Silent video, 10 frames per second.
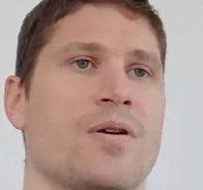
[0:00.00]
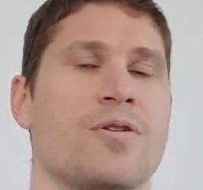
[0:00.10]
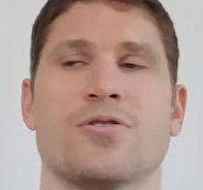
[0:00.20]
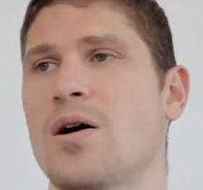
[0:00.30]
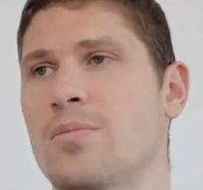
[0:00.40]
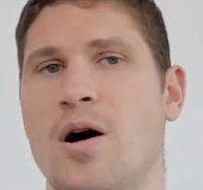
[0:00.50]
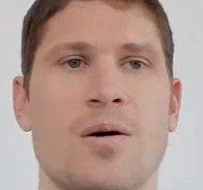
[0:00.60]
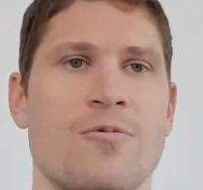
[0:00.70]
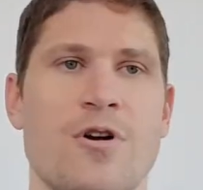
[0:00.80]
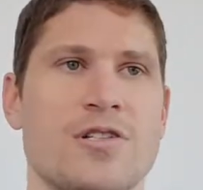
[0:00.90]
Because
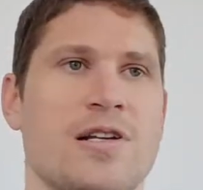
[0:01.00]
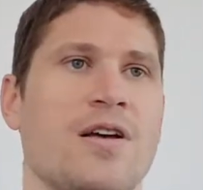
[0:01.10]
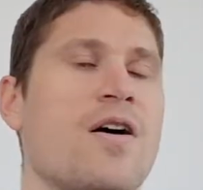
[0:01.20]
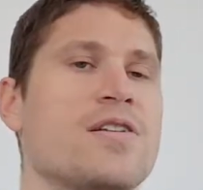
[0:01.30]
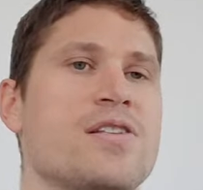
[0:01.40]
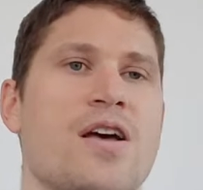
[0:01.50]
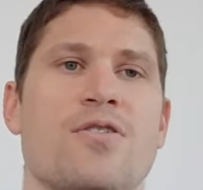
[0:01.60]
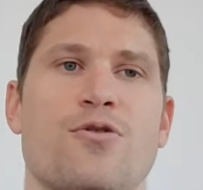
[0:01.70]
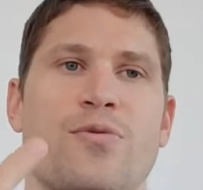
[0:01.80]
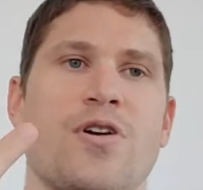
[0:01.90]
I'm wrestling guys
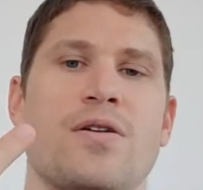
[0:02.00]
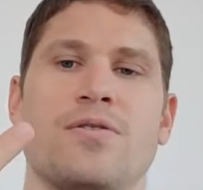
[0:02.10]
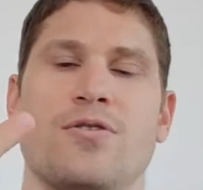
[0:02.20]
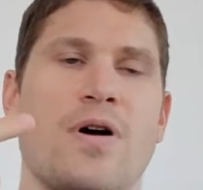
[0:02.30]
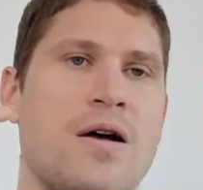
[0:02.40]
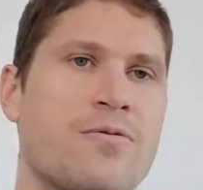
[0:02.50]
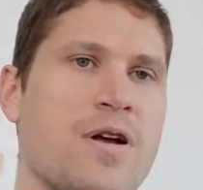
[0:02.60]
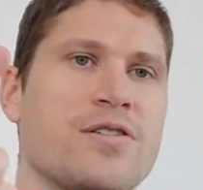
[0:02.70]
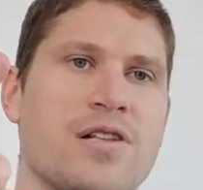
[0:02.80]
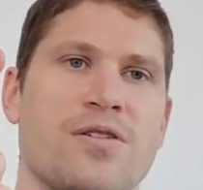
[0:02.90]
there who've done ground
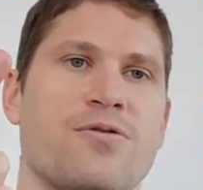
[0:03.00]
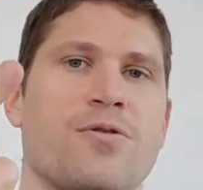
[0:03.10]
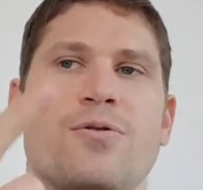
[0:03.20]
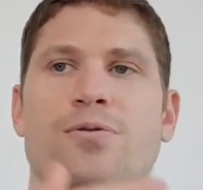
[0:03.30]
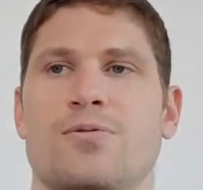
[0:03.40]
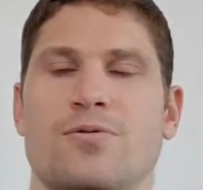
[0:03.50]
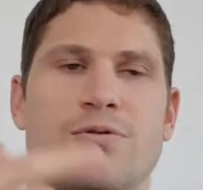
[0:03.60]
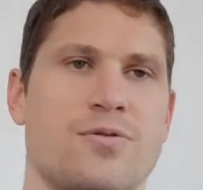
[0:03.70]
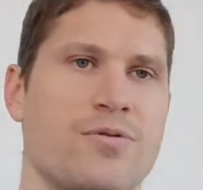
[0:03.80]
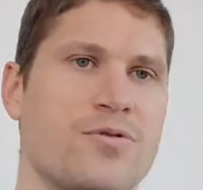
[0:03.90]
wrestling
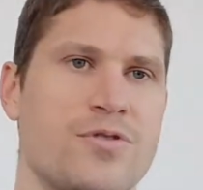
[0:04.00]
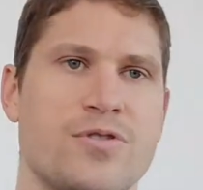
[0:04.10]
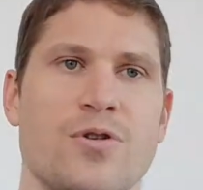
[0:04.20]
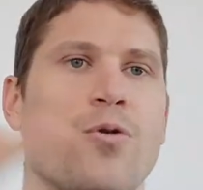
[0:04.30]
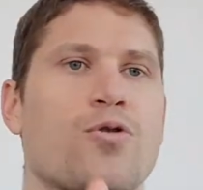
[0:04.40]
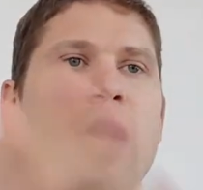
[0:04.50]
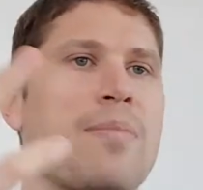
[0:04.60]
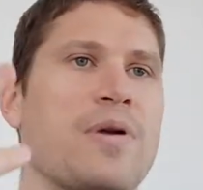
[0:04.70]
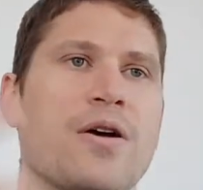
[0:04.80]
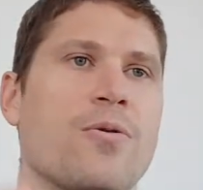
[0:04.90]
or
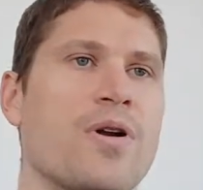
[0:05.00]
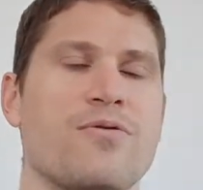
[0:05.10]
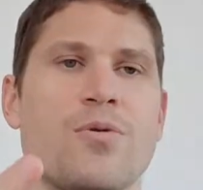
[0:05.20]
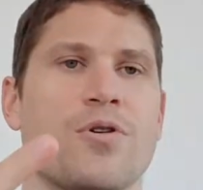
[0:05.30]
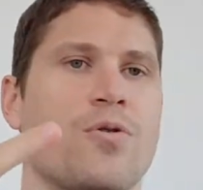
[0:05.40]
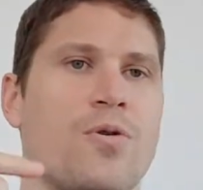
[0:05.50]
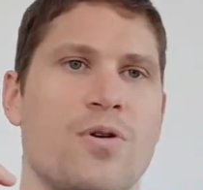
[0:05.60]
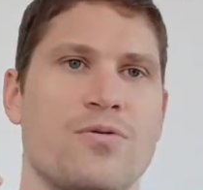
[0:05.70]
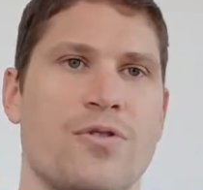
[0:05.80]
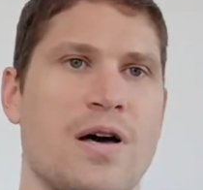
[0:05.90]
grappling or whatever you want to
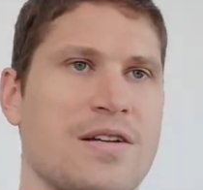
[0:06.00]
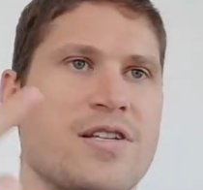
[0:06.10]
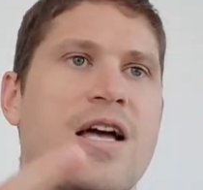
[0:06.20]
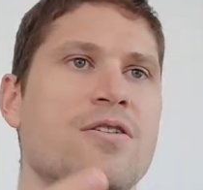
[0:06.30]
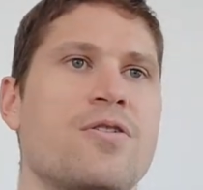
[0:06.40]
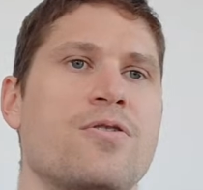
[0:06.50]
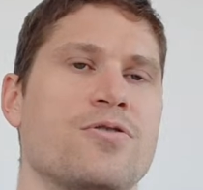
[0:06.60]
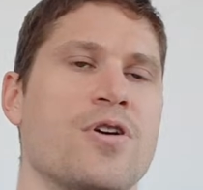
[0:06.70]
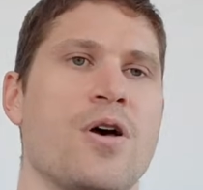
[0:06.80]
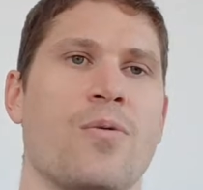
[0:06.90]
call it for like 10
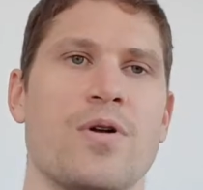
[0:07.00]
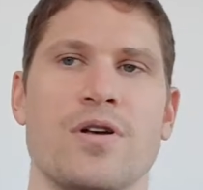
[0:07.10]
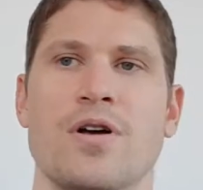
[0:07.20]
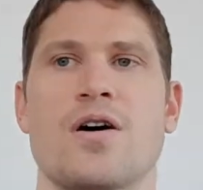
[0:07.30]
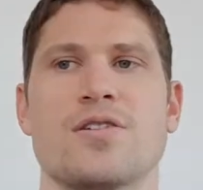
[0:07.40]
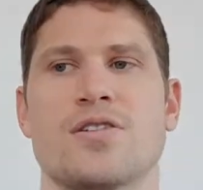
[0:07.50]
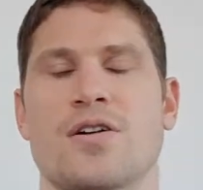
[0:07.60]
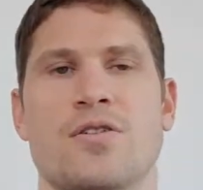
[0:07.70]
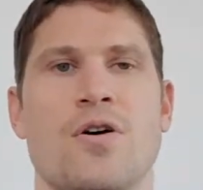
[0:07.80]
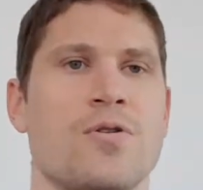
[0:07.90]
years. One of the guys
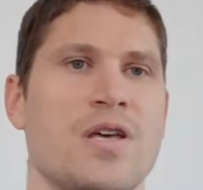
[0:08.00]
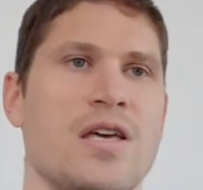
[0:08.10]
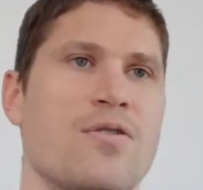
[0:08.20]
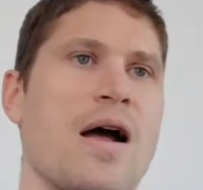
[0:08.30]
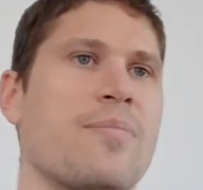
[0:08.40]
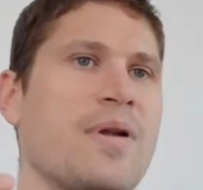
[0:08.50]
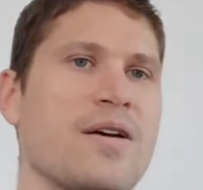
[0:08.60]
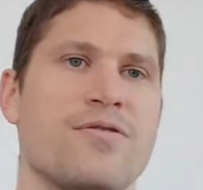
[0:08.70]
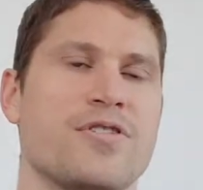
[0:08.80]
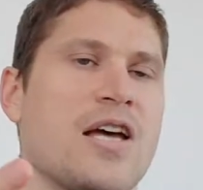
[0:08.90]
done no-gi
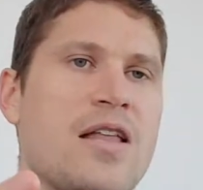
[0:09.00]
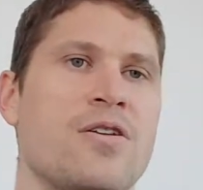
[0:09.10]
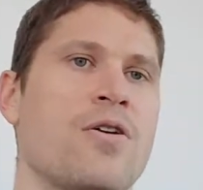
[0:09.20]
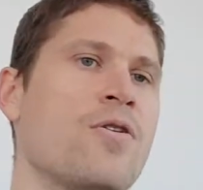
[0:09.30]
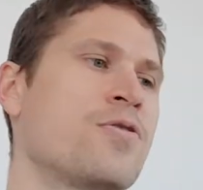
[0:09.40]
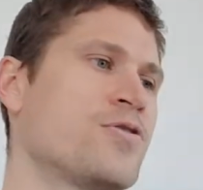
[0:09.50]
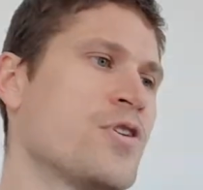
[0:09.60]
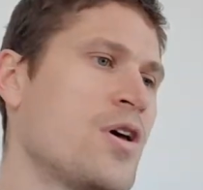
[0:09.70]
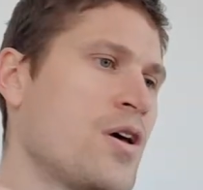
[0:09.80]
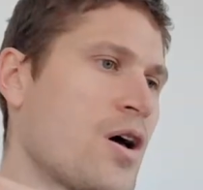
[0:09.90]
grappling for 10 years.